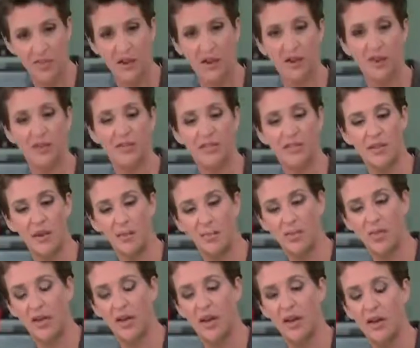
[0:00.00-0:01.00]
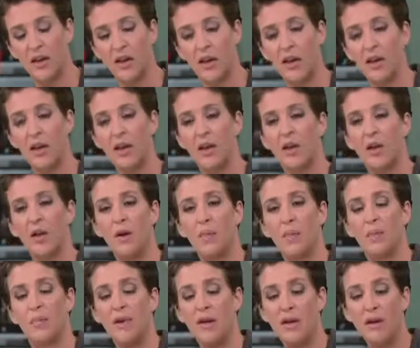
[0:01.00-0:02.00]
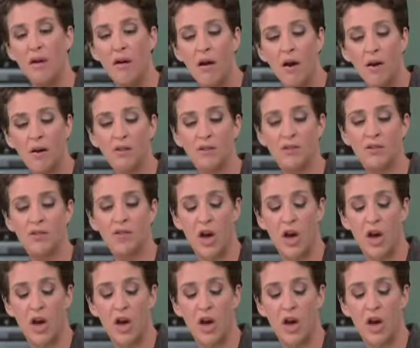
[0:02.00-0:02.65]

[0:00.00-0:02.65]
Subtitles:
if there is something beyond